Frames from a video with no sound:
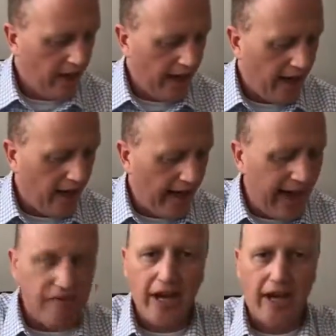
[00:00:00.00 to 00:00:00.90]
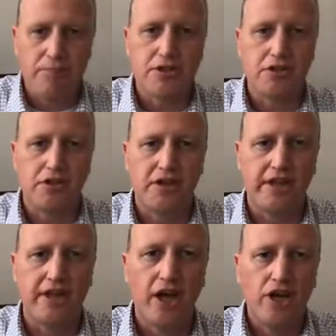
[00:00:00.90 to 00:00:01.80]
have an
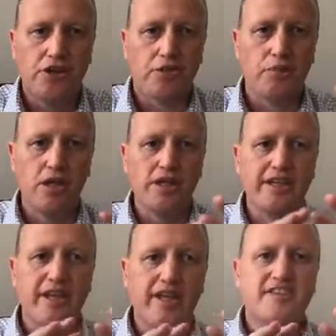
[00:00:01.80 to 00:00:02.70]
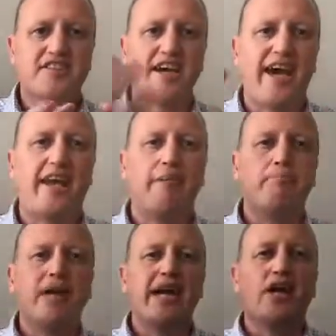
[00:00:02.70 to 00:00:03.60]
opportunity to really set a
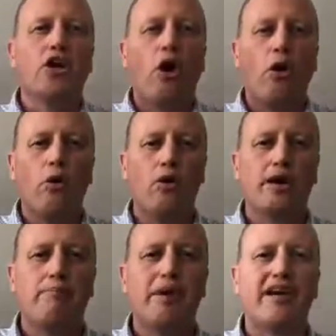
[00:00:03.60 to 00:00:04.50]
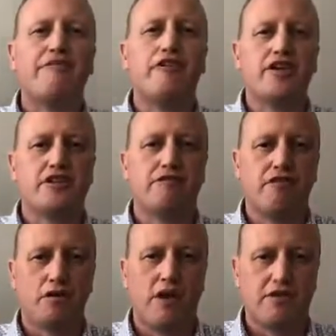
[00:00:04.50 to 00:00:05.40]
big goal, a big vision
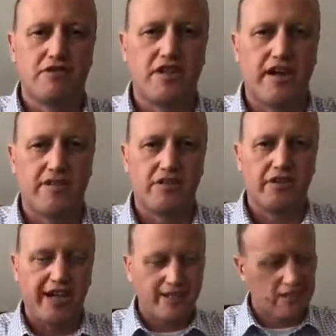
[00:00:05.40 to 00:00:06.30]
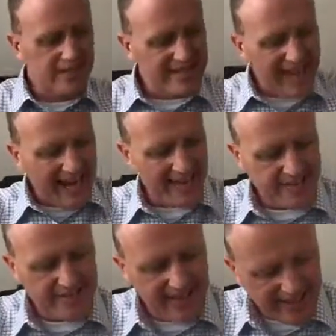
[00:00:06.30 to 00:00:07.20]
for ourselves, okay? So this guy
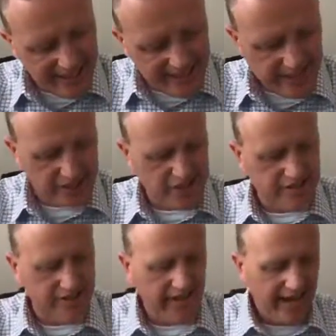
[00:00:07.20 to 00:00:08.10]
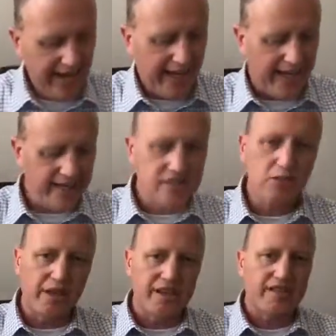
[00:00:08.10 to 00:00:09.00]
is digging ditches, and this is
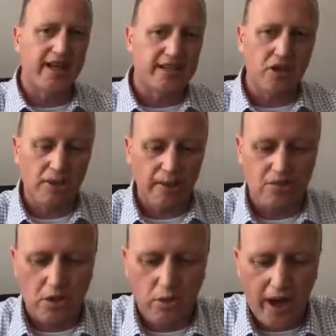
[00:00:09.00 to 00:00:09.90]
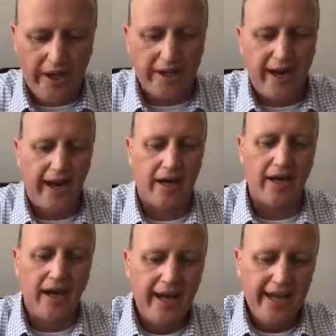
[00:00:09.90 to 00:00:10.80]
what he said. I told him I was going to write it
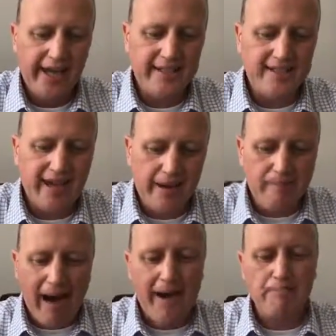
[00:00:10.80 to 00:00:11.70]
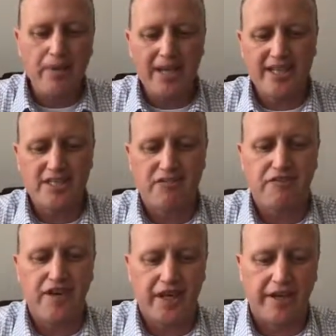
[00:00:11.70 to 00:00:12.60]
down. He said, my biggest
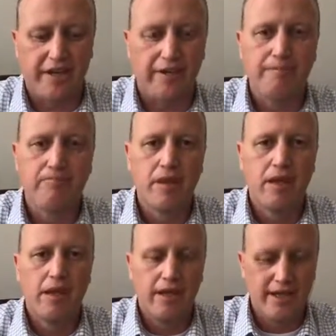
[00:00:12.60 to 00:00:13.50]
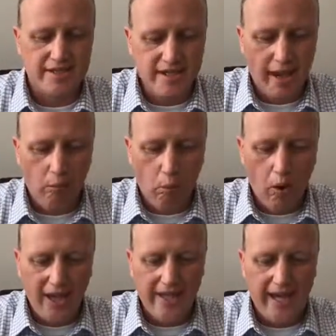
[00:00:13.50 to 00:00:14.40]
fear is that
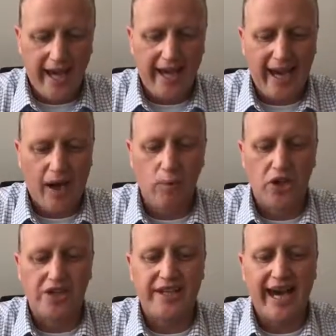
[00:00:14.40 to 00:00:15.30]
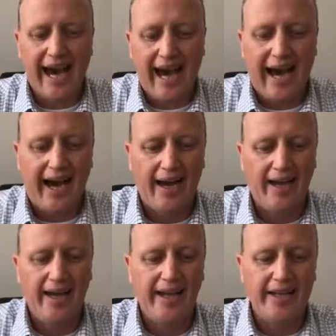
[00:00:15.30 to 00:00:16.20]
one day I will die
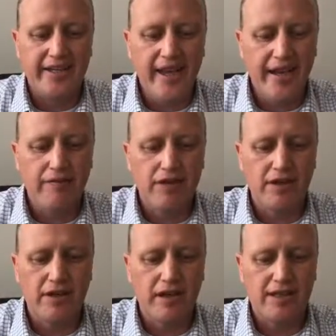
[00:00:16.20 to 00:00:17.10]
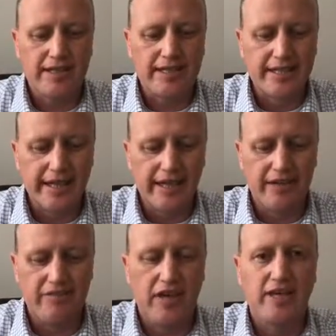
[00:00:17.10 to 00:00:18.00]
and never
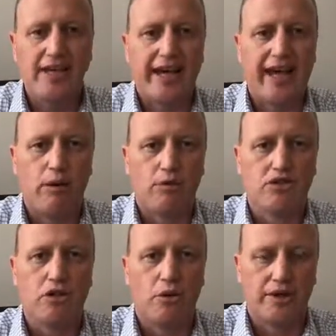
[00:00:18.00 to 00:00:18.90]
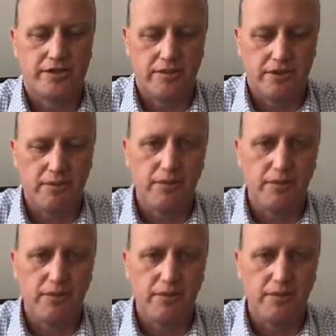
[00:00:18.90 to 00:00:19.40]
lived like I was going to. Let